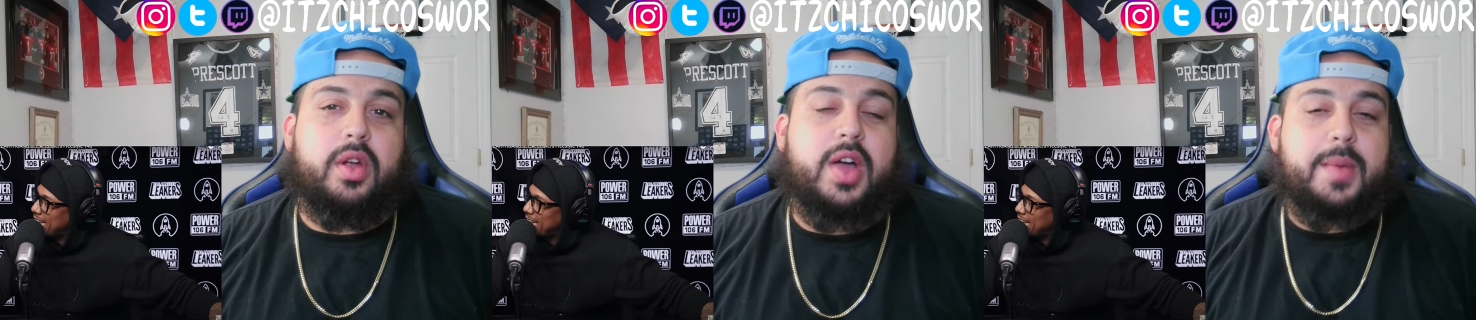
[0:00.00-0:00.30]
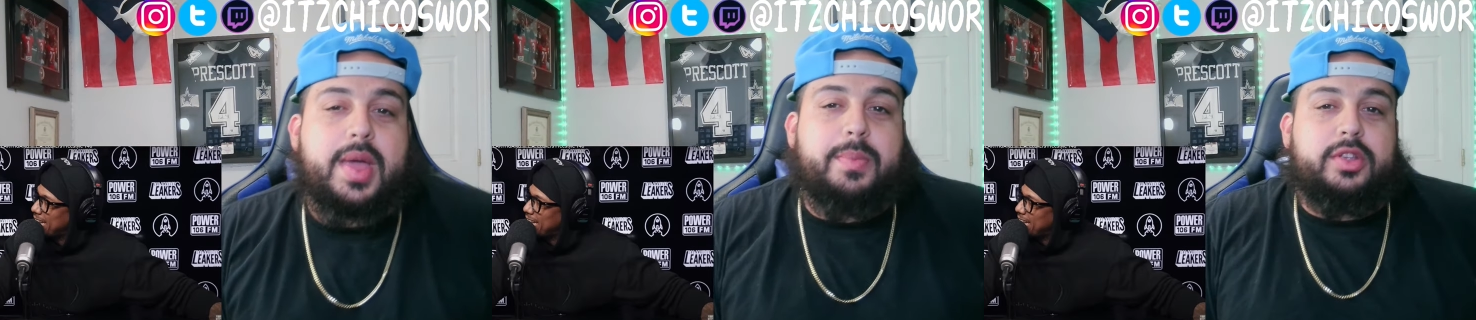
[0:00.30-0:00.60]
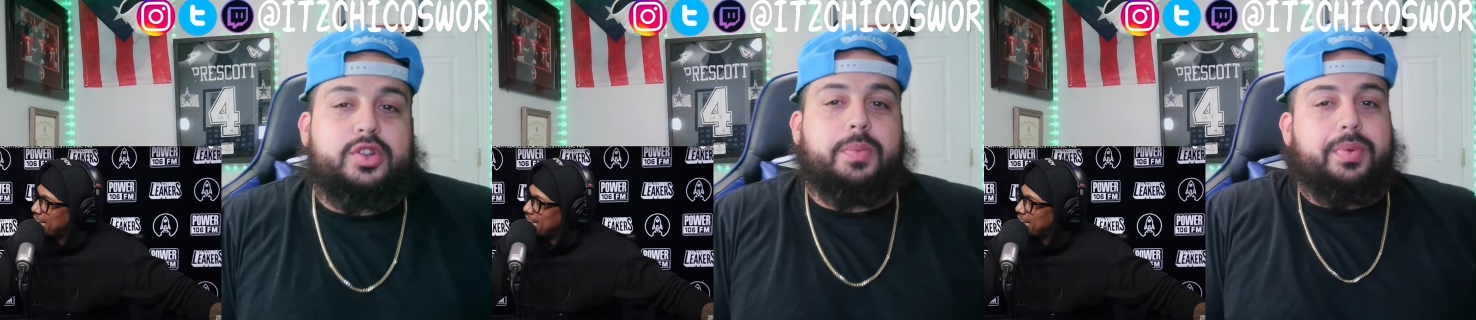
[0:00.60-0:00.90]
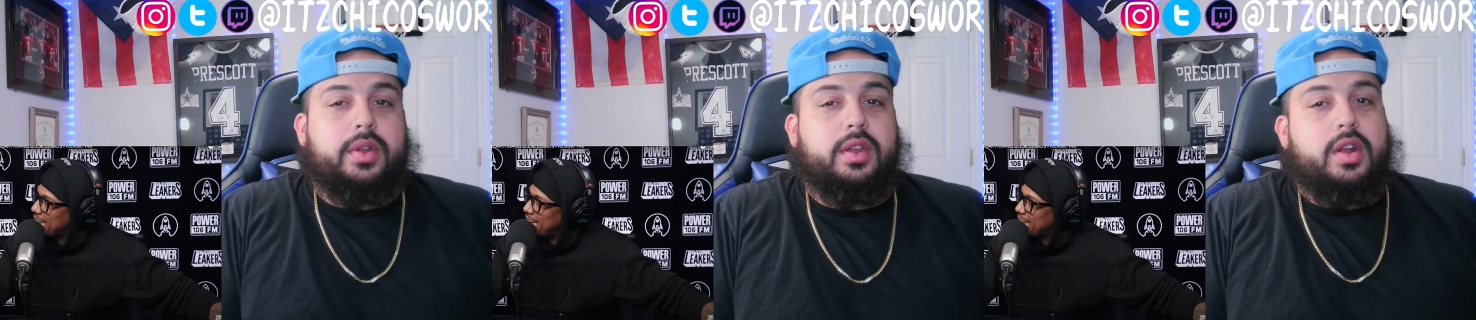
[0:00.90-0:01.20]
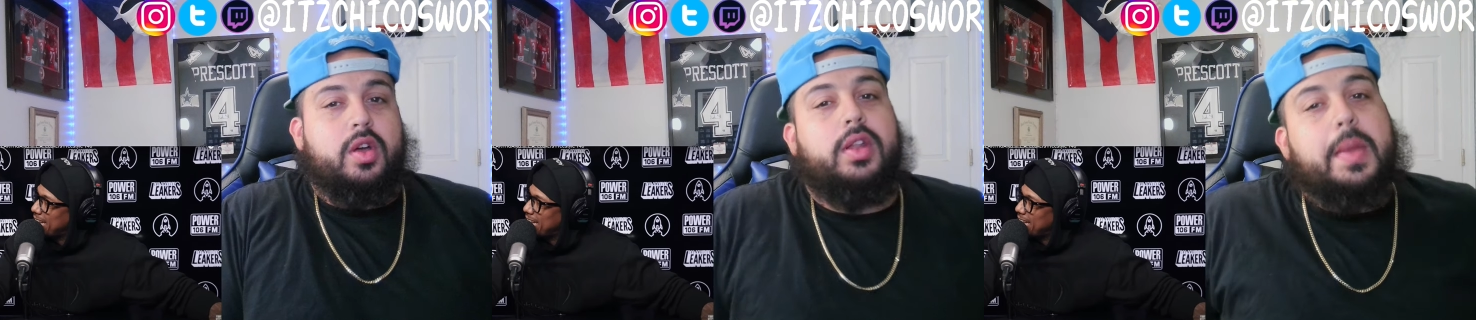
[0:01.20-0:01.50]
Speaker 1: I might be tripping. You
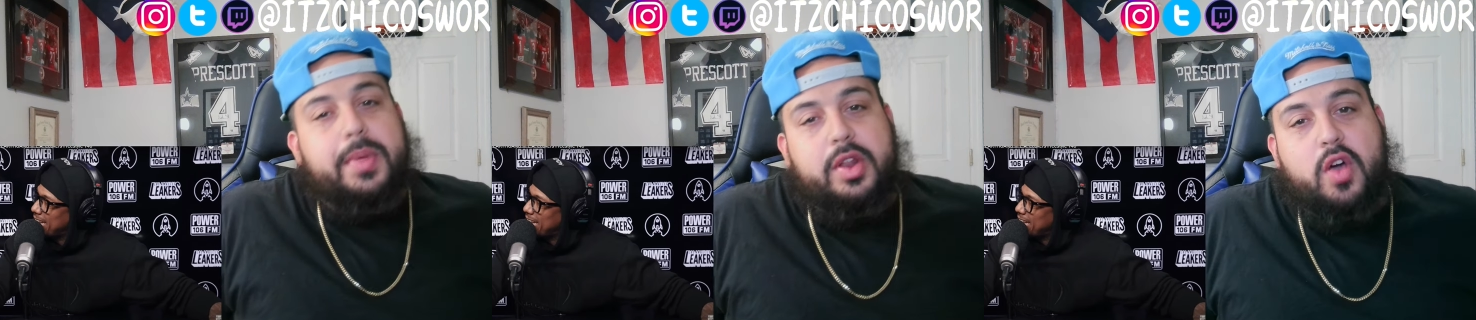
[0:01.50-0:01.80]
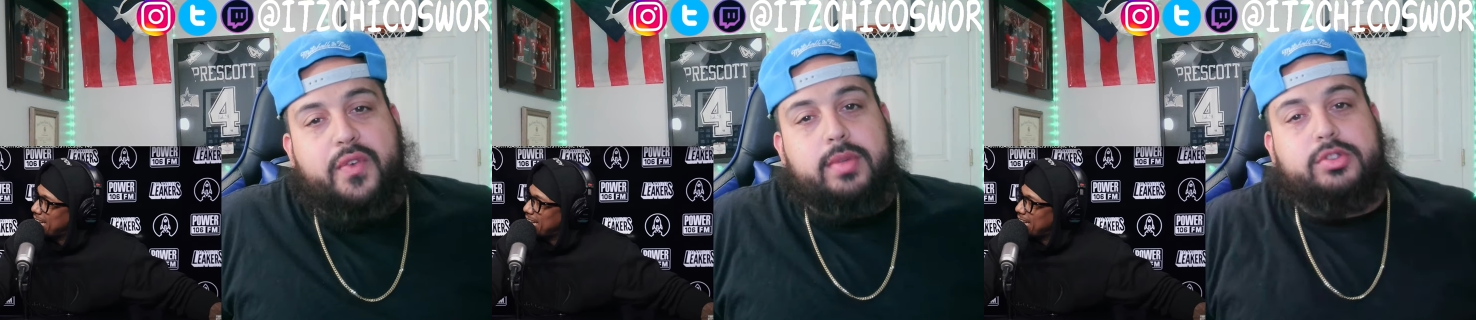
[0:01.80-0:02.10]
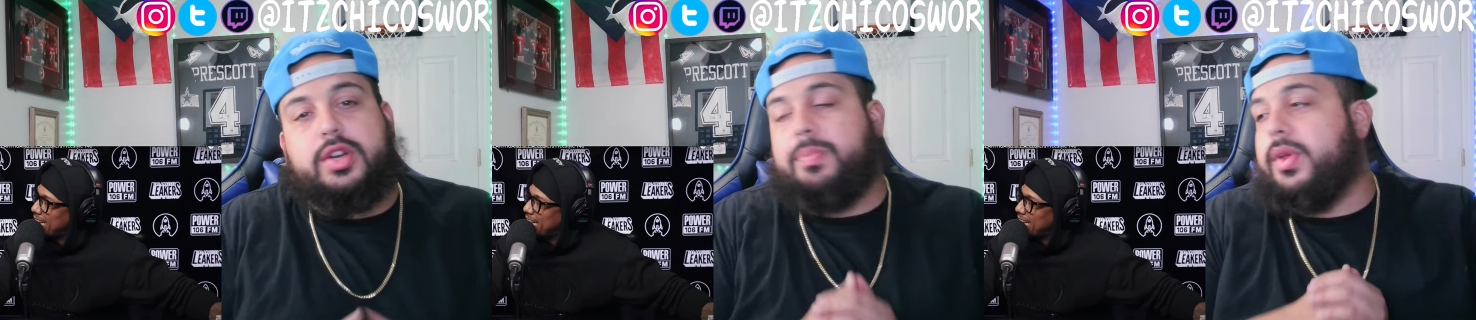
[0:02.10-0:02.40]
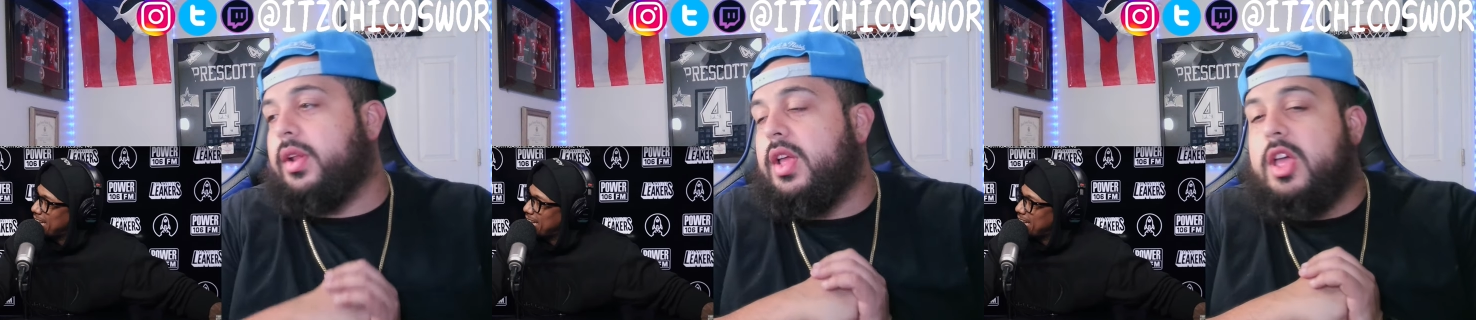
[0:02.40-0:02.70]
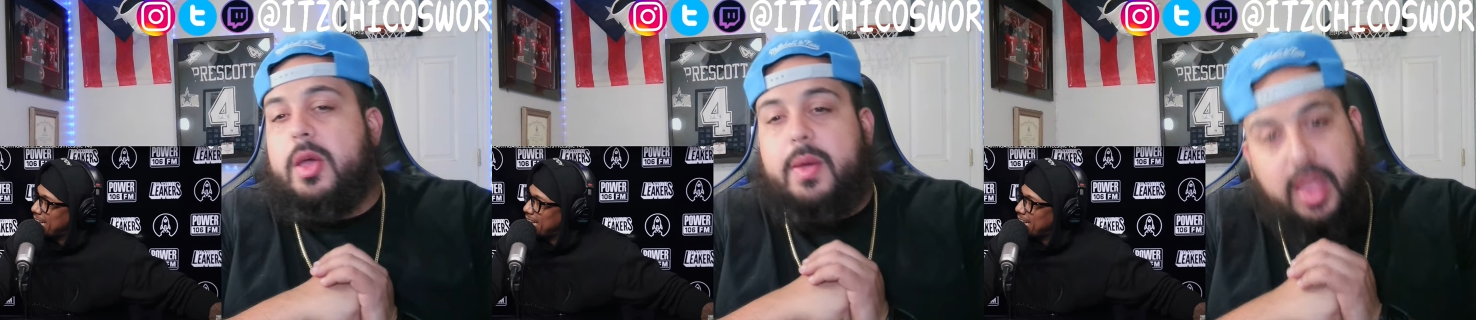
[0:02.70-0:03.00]
know, let me know if I'm tripping,
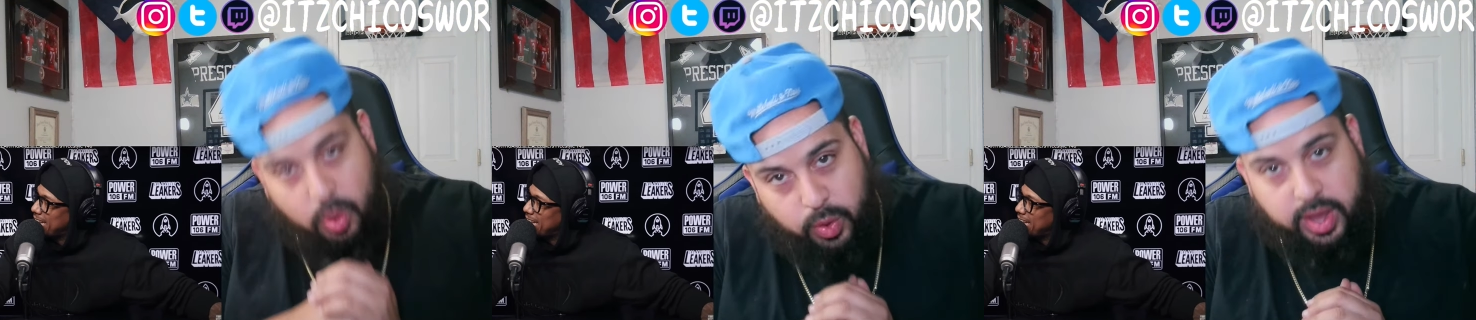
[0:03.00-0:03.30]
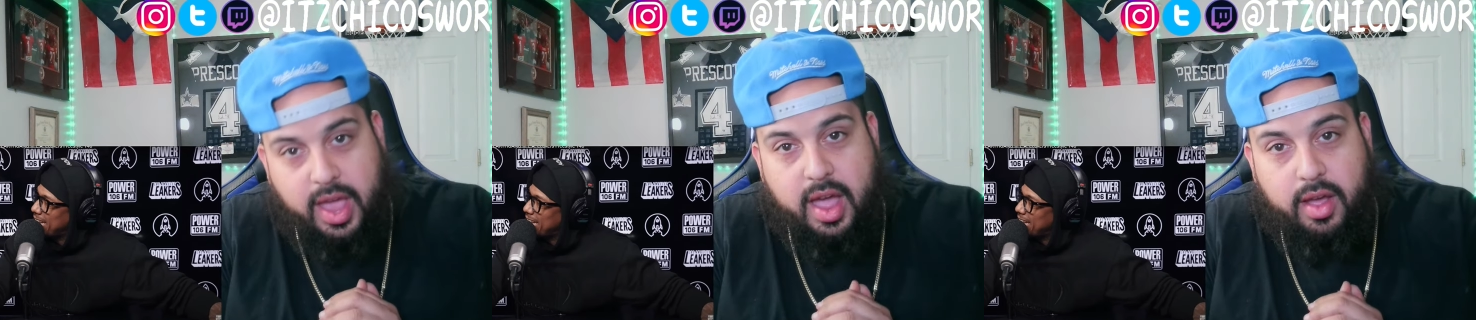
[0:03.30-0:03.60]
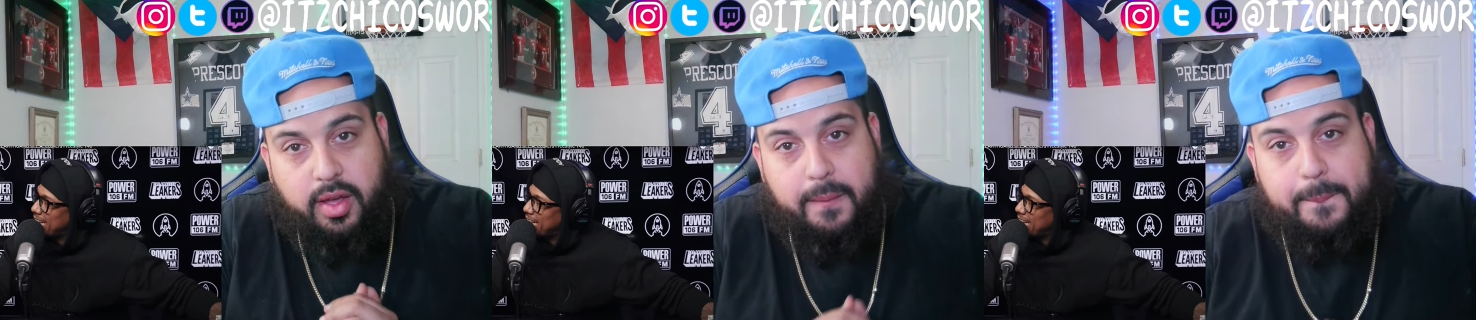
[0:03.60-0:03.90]
and we out.